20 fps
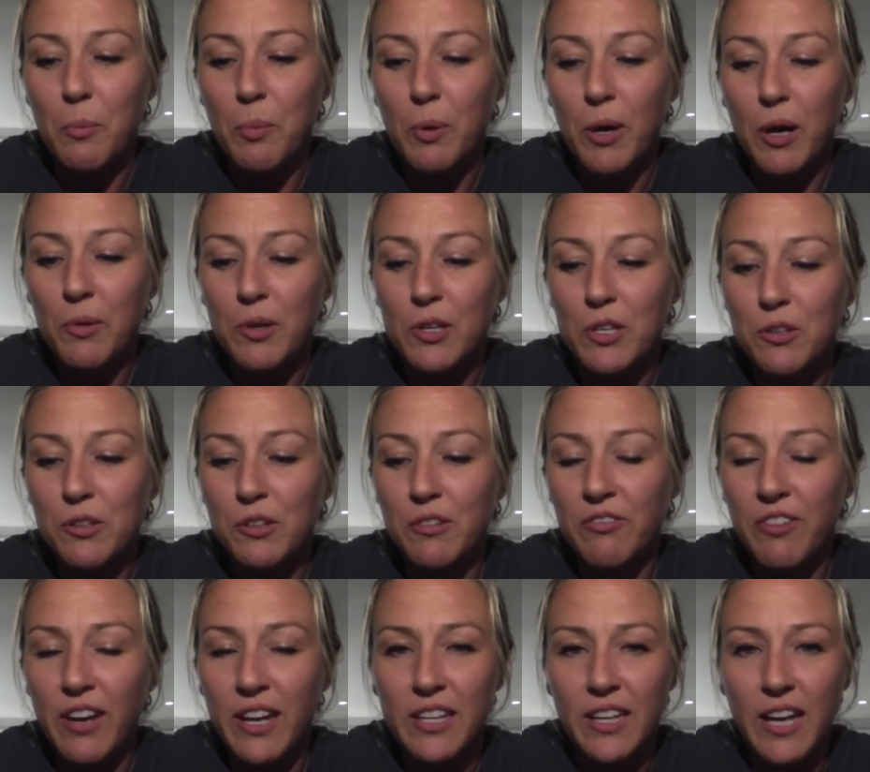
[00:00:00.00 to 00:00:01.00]
But when you can
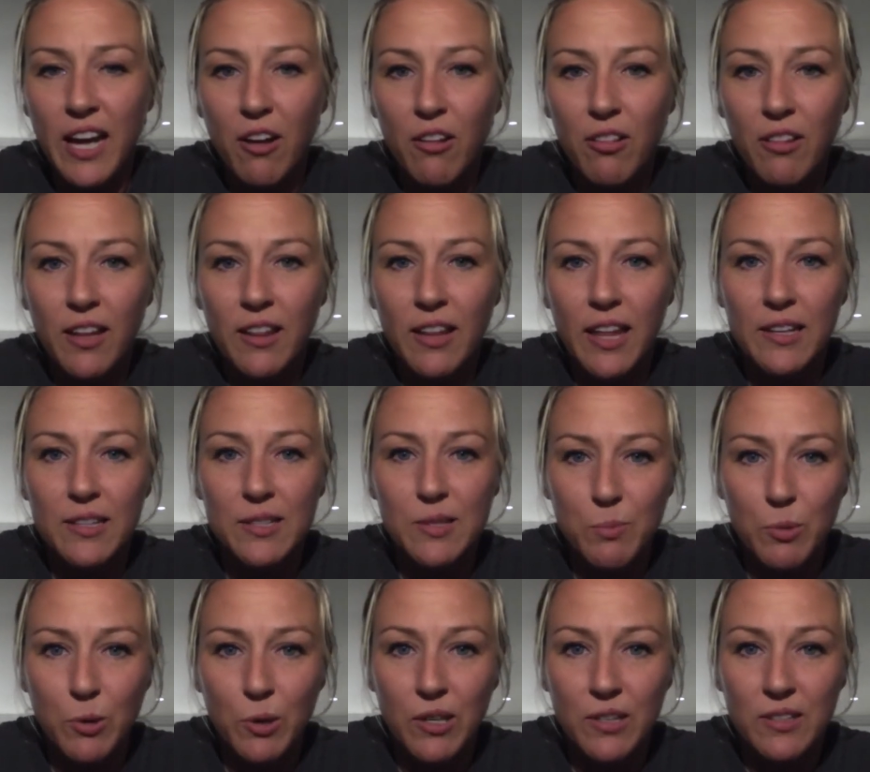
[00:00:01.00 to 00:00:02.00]
find an outlet like
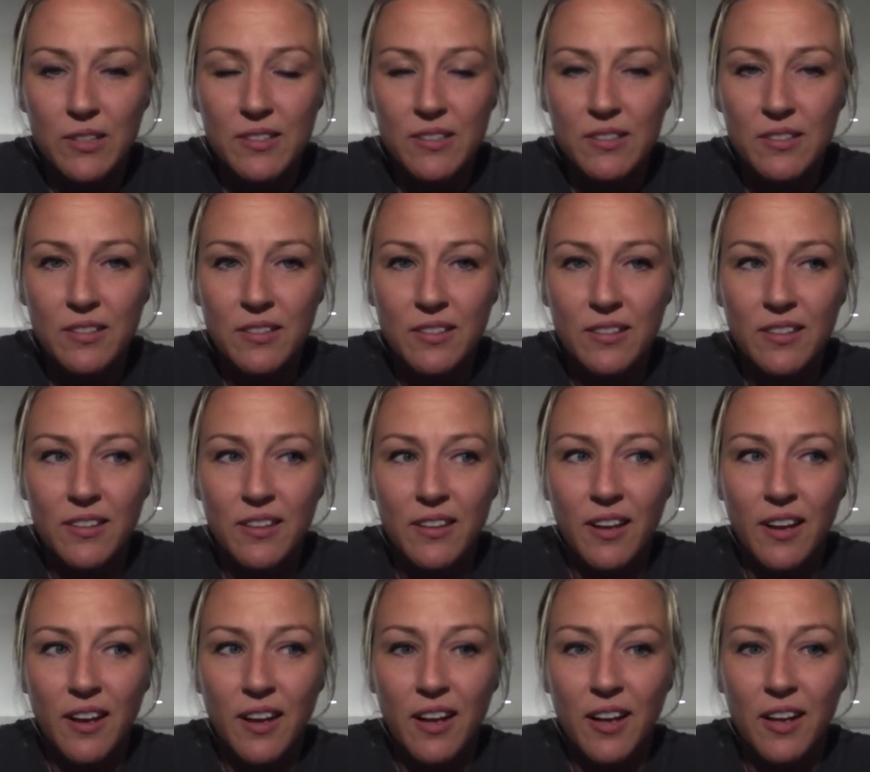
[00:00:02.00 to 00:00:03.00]
sports,
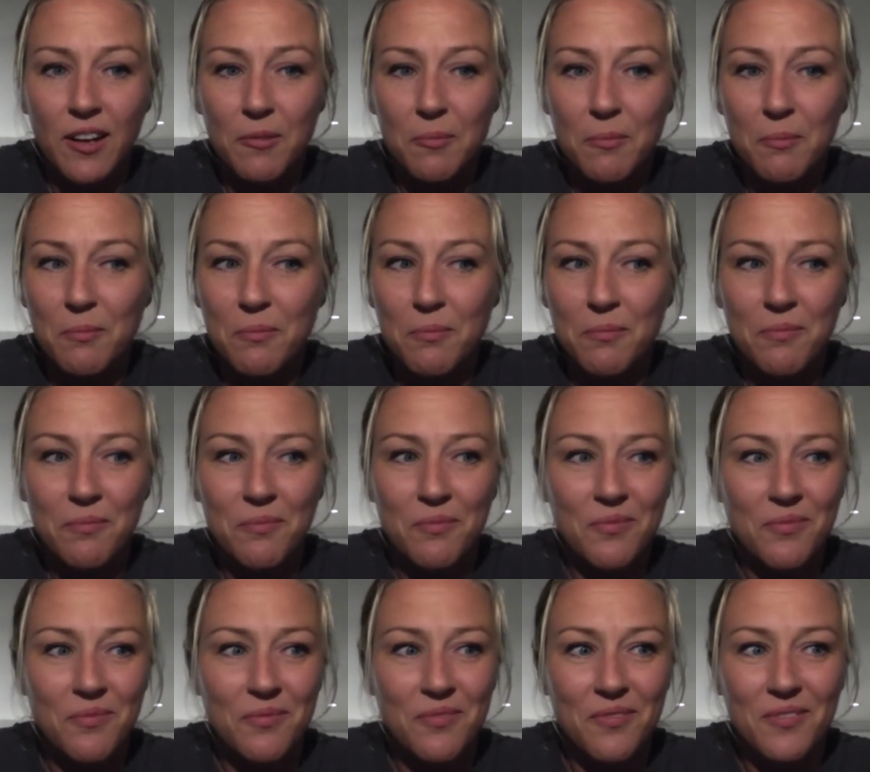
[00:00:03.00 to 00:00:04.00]
um,
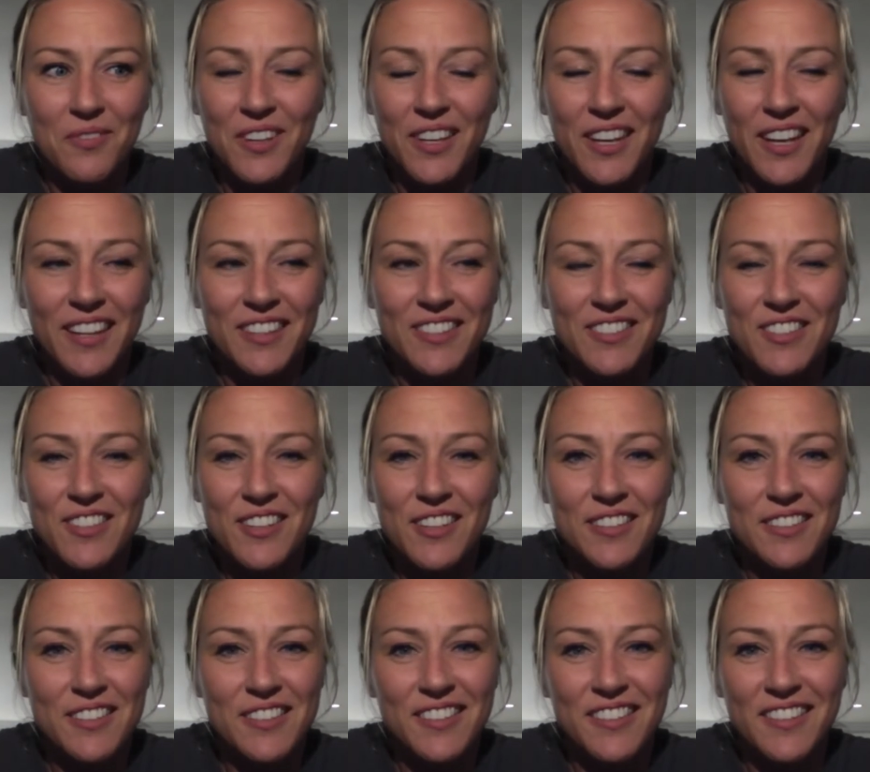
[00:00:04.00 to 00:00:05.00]
it's
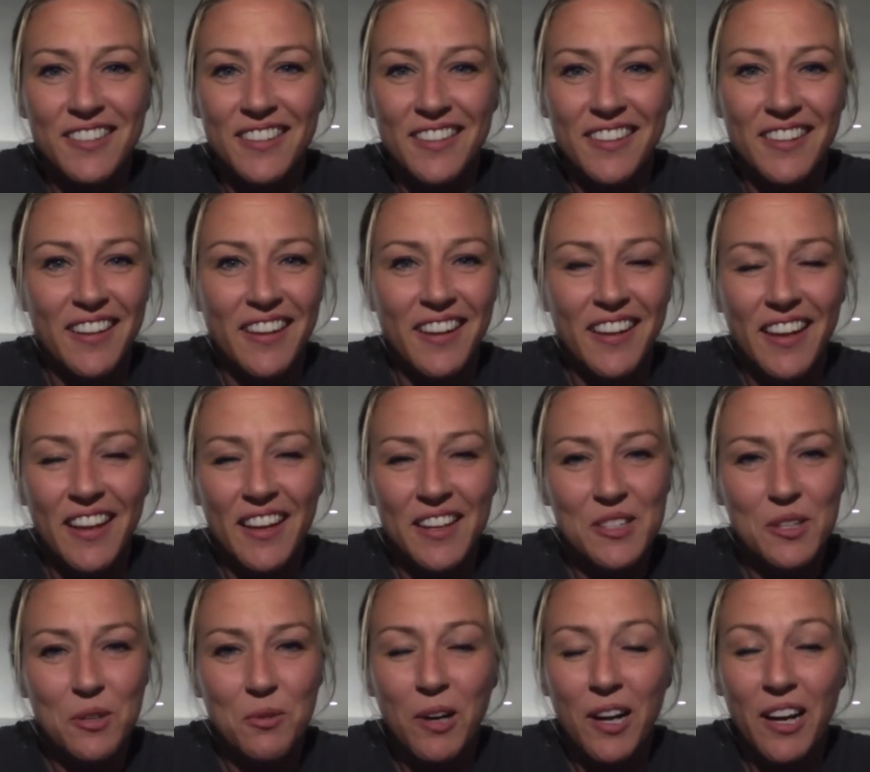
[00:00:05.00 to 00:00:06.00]

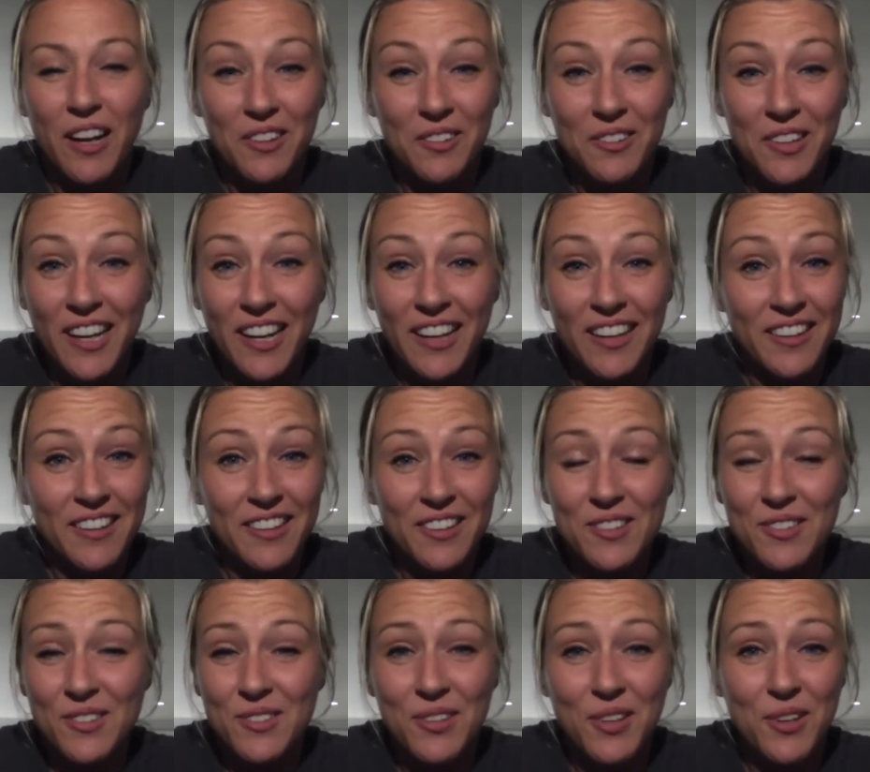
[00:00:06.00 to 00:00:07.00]
a wild ride, and
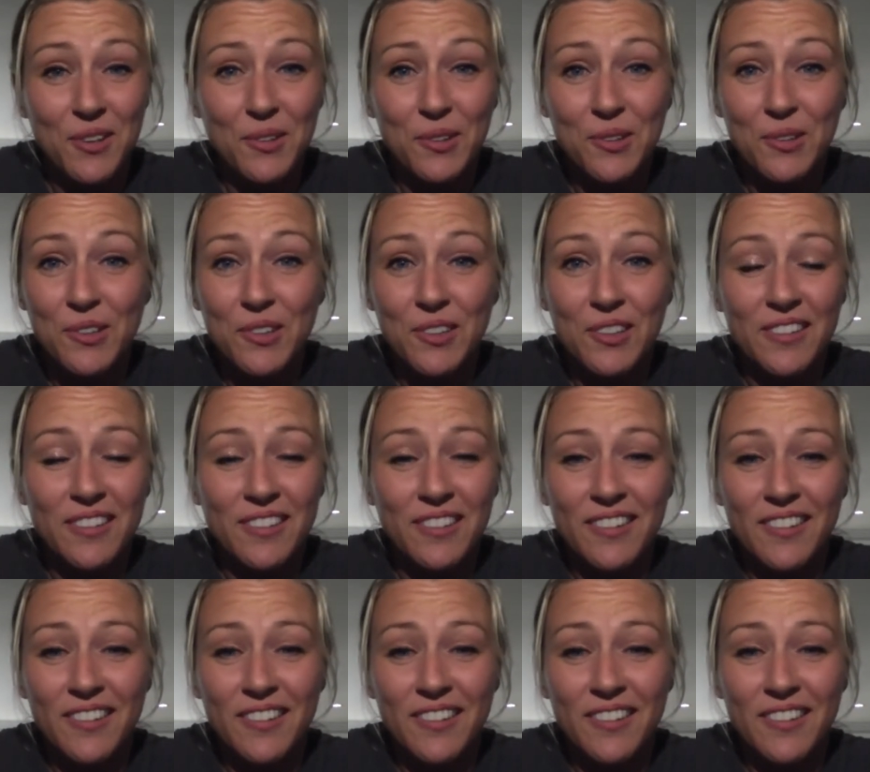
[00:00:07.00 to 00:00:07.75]
it's so cool.